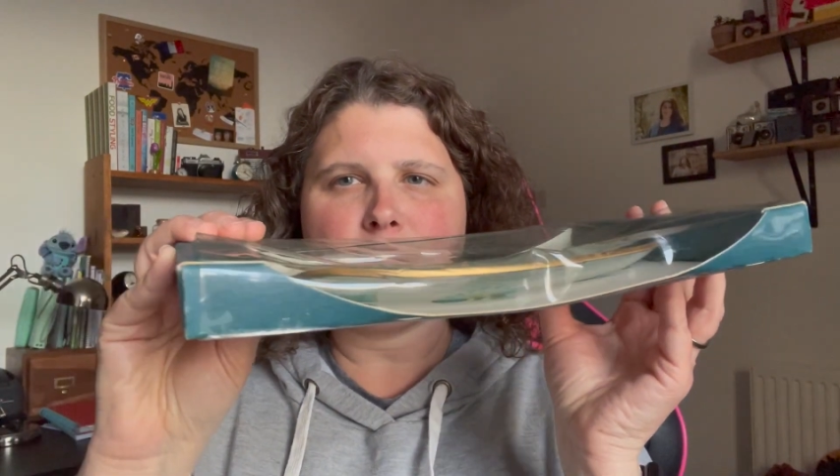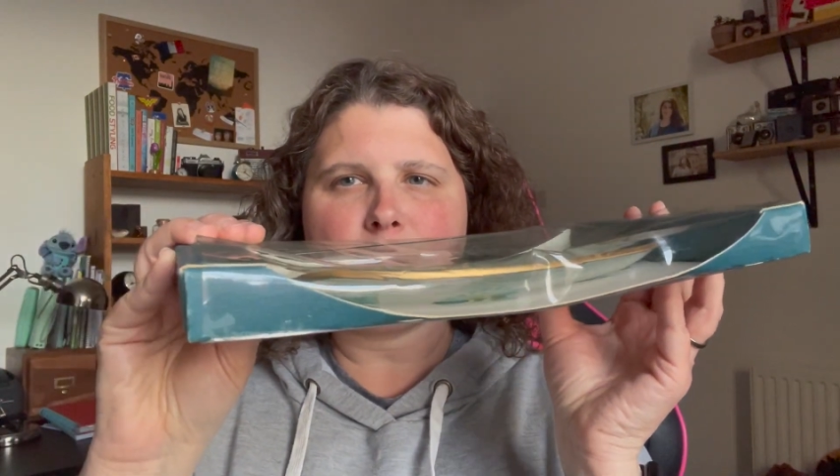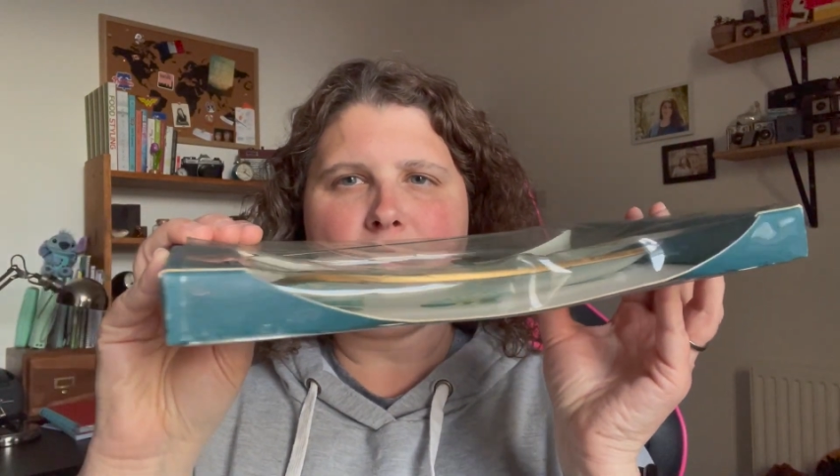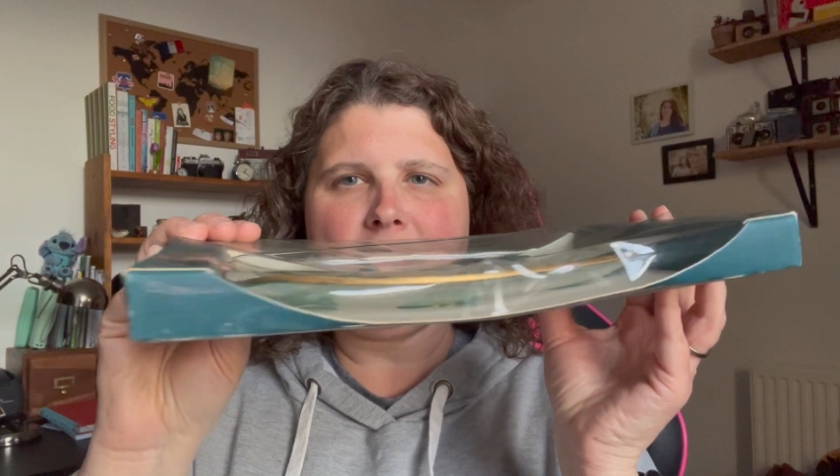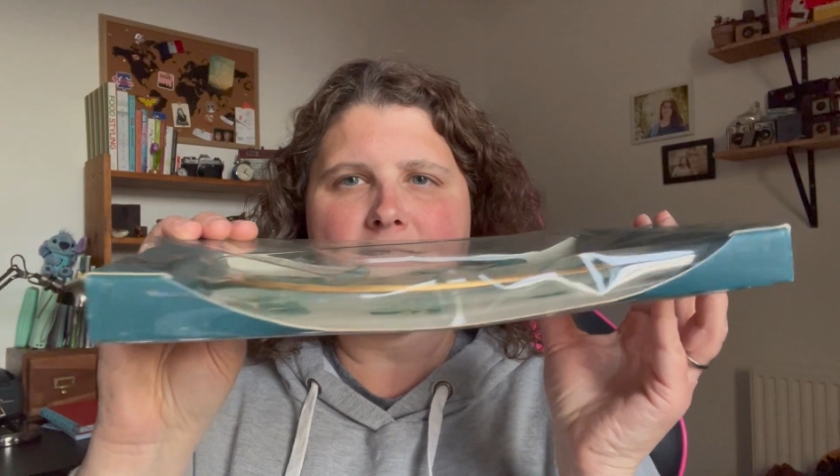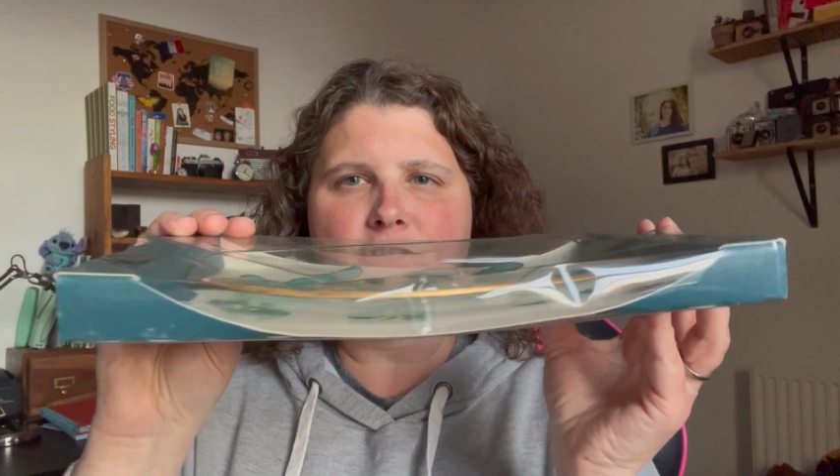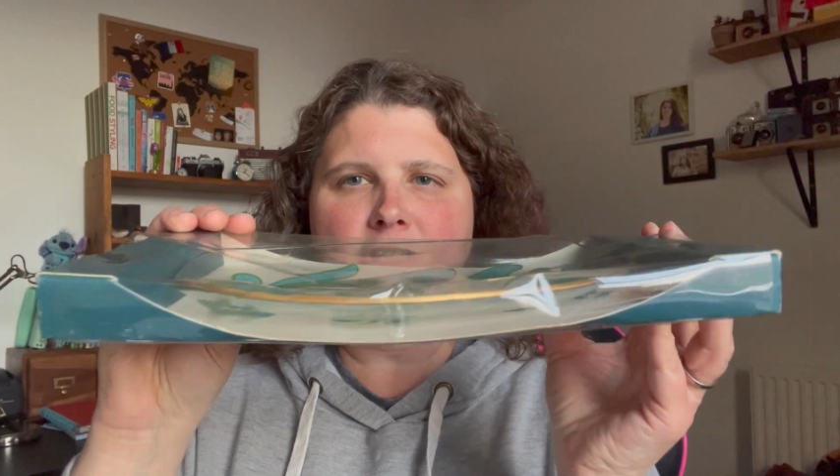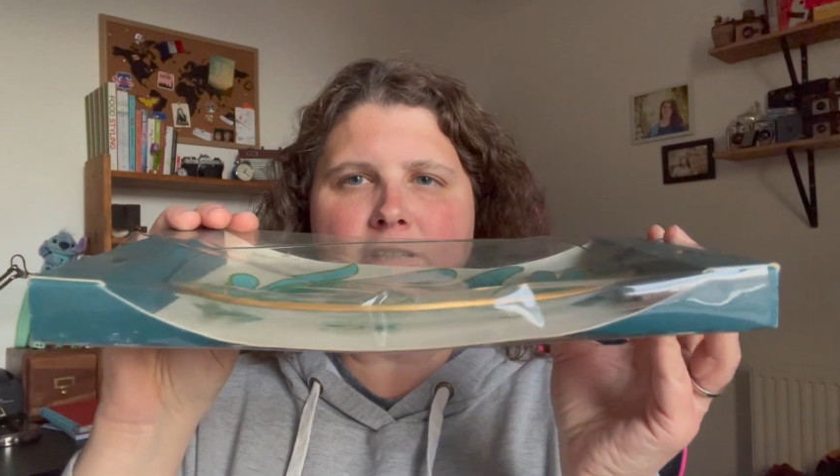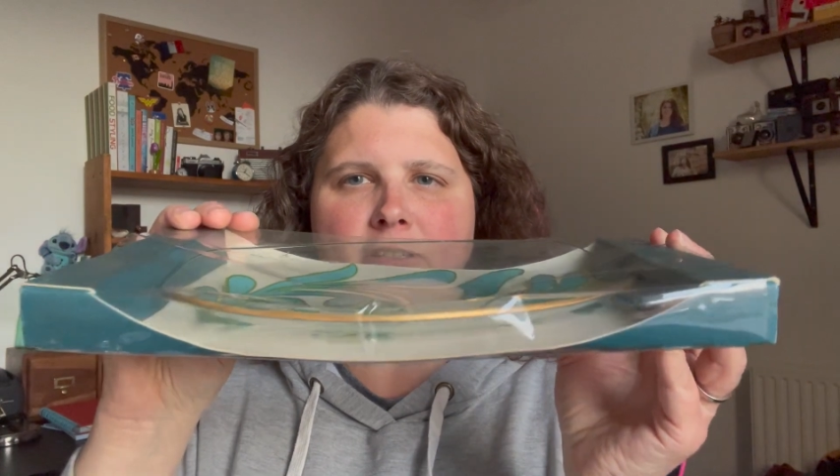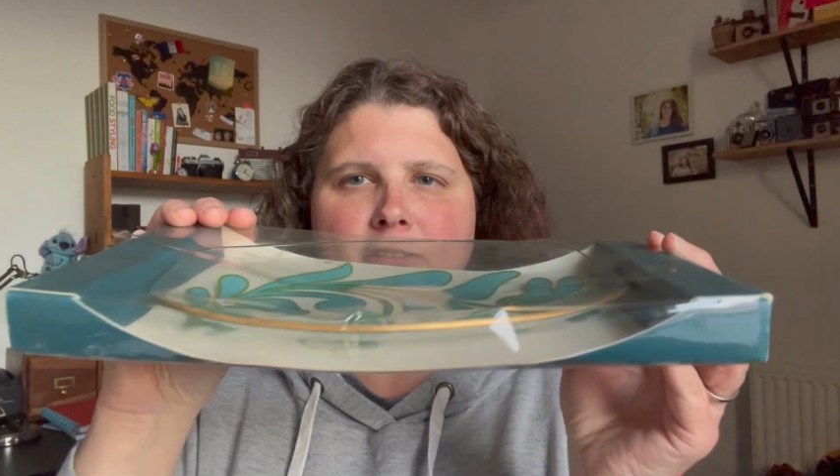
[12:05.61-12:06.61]
or the
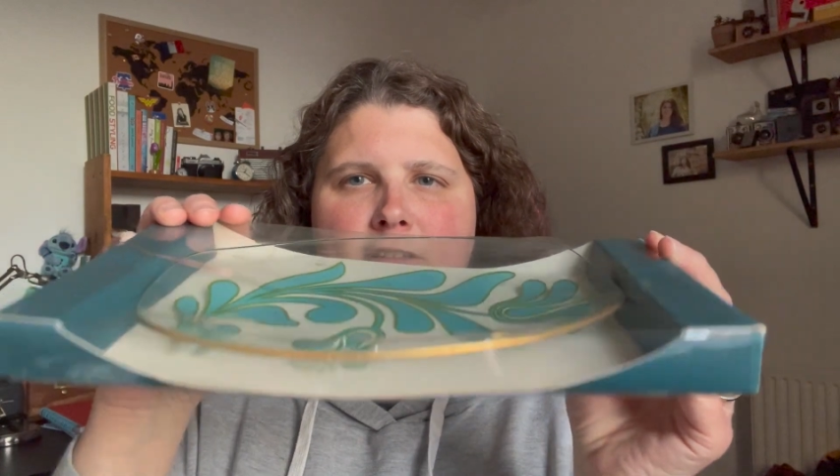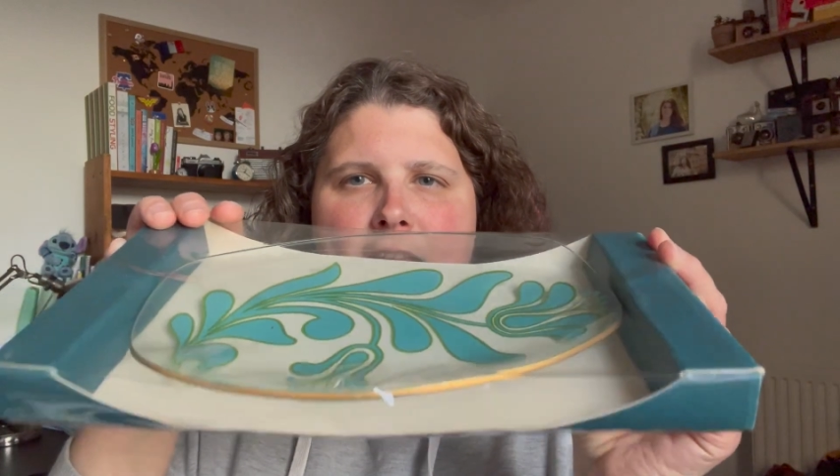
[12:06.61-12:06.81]
packaging